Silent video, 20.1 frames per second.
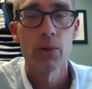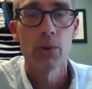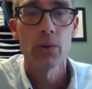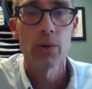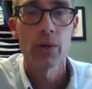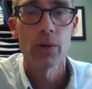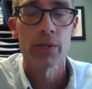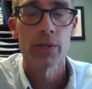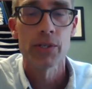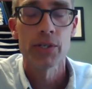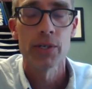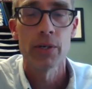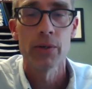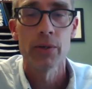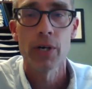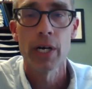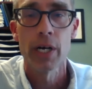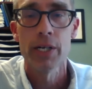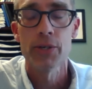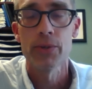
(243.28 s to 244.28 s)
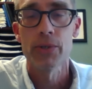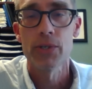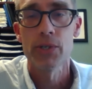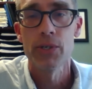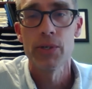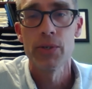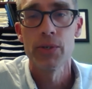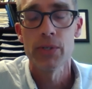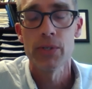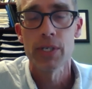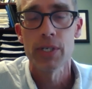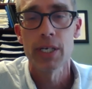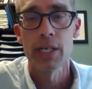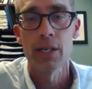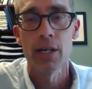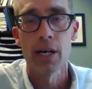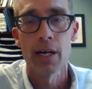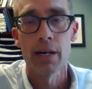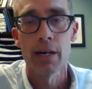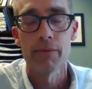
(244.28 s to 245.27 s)
course. So graduate students
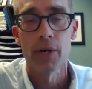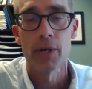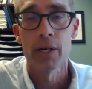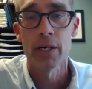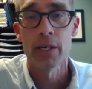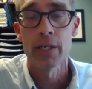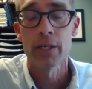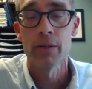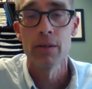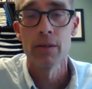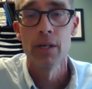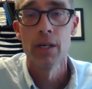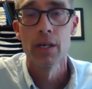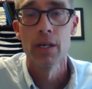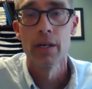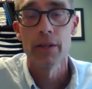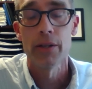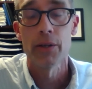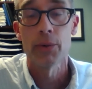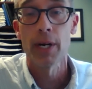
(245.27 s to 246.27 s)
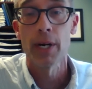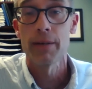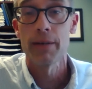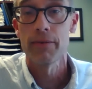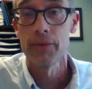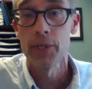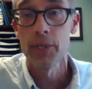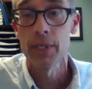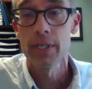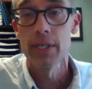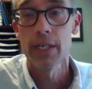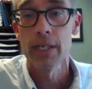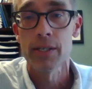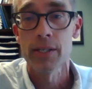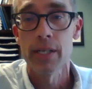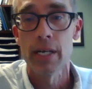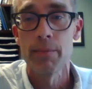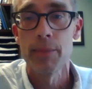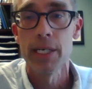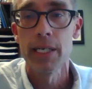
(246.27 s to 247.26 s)
get off on the right foot as
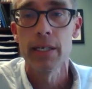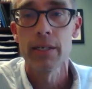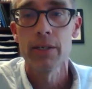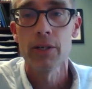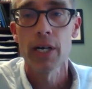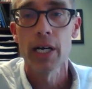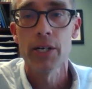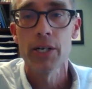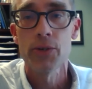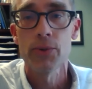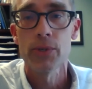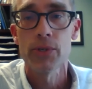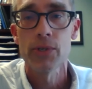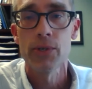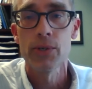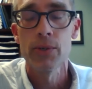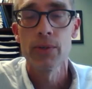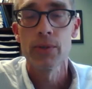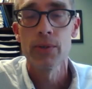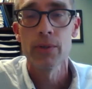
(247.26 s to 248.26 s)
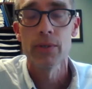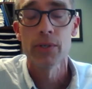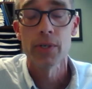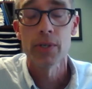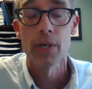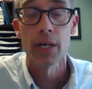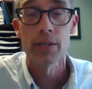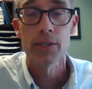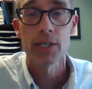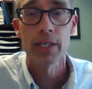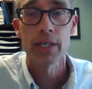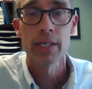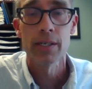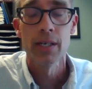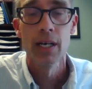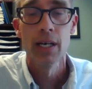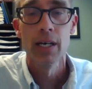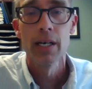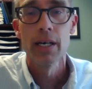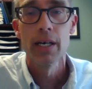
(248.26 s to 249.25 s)
they begin graduate student studies.
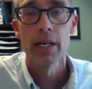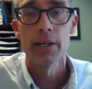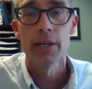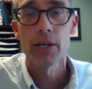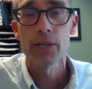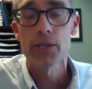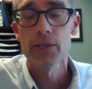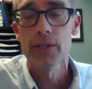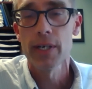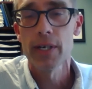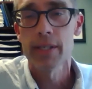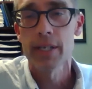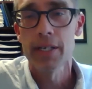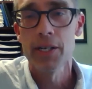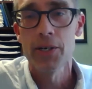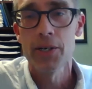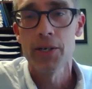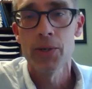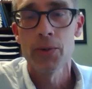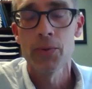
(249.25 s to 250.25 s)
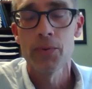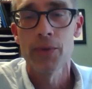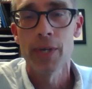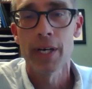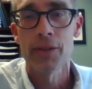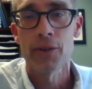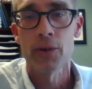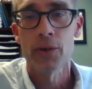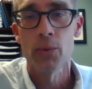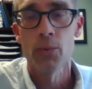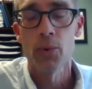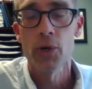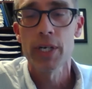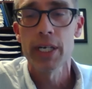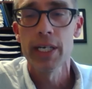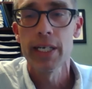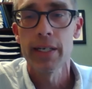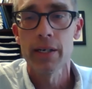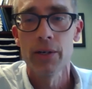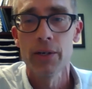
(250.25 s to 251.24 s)
And also that they know that they're
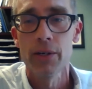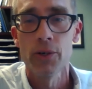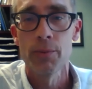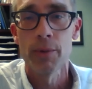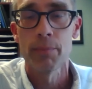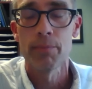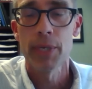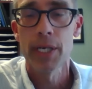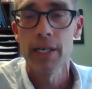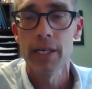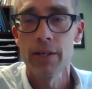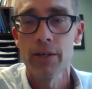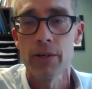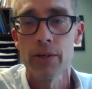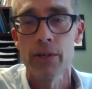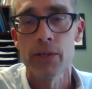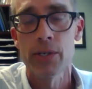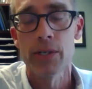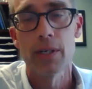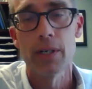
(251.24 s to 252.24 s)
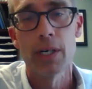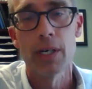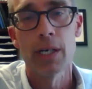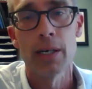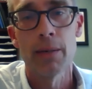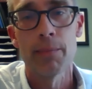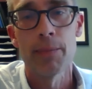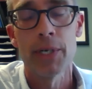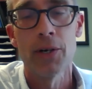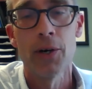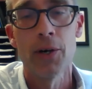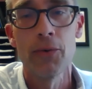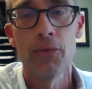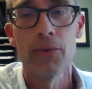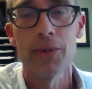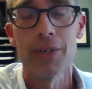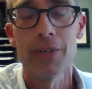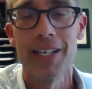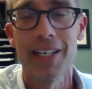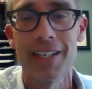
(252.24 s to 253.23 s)
working in a group of peers and
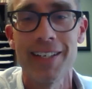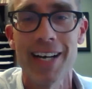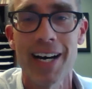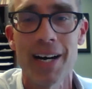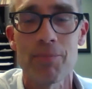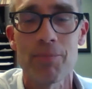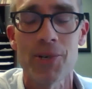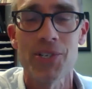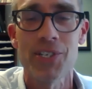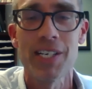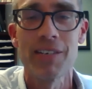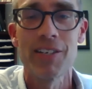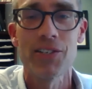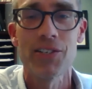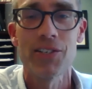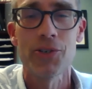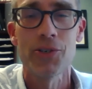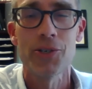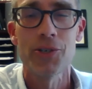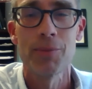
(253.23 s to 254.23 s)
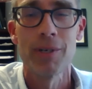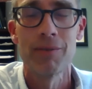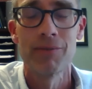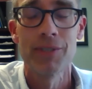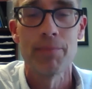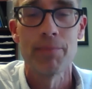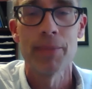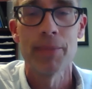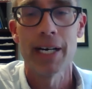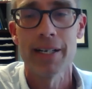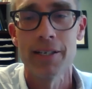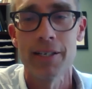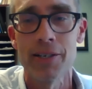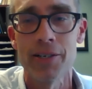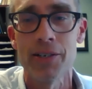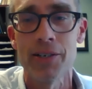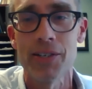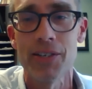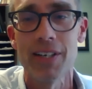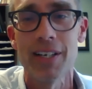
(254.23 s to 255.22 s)
hopefully not perceived as a group of
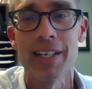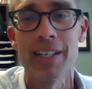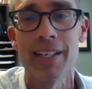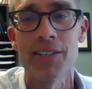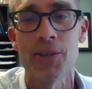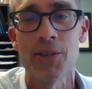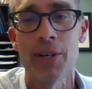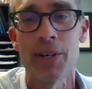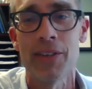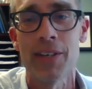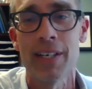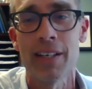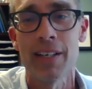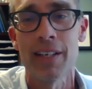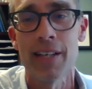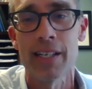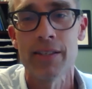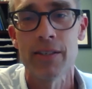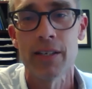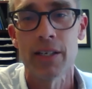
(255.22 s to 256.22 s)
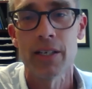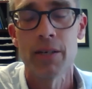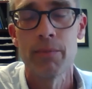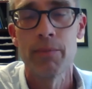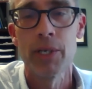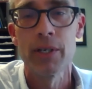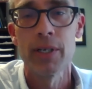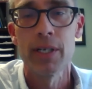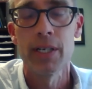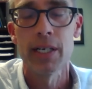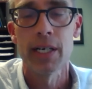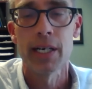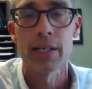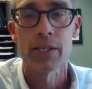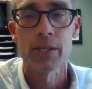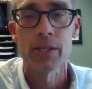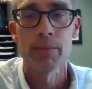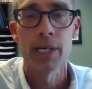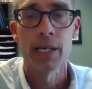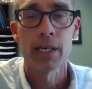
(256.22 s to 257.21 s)
competitors. And so I think that's the community
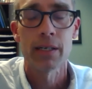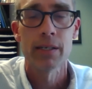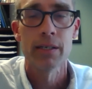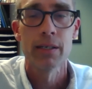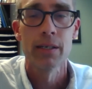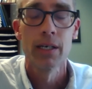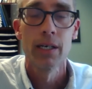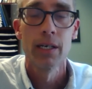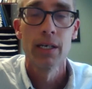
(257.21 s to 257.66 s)
aspect